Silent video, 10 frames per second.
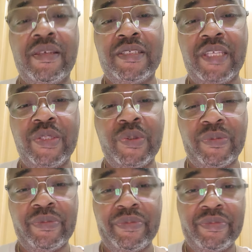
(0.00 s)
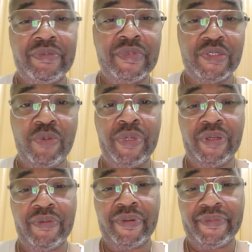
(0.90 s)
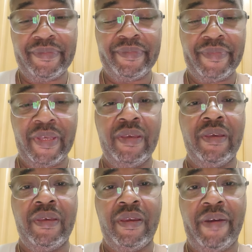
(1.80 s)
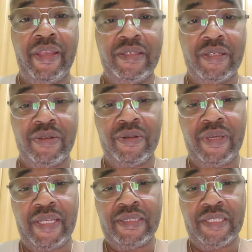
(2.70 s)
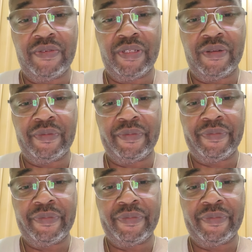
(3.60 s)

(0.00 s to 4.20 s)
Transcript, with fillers: stay tuned. It's gonna be a good one. All right, so I'll talk to you guys in the next video.